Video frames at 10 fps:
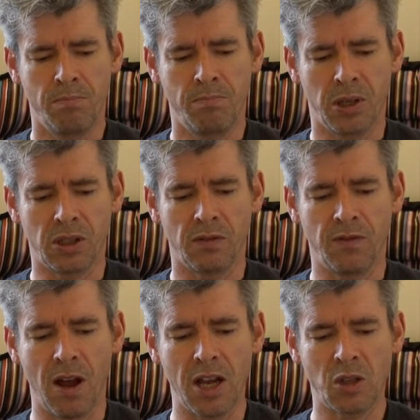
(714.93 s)
but
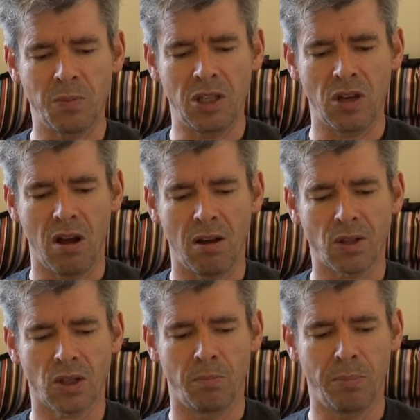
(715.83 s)
advised me to
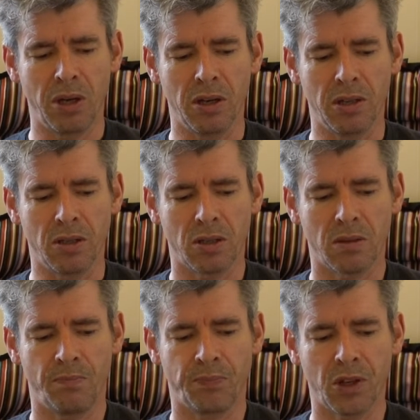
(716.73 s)
ask the
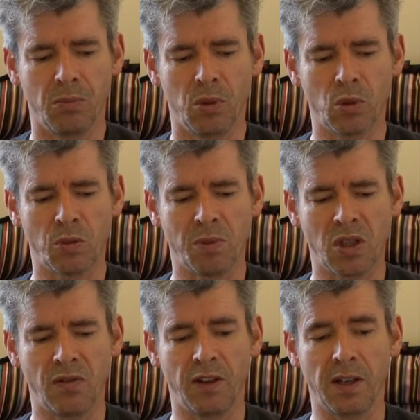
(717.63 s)
birds, more
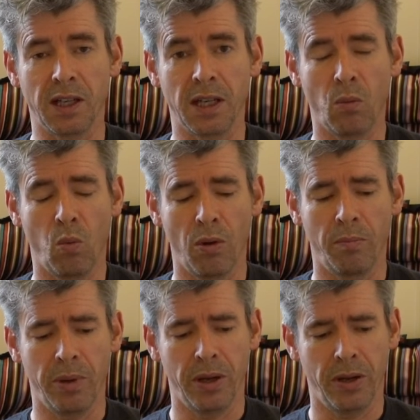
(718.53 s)
specifically
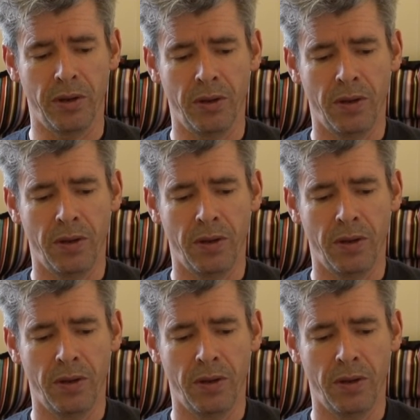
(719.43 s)
one bird,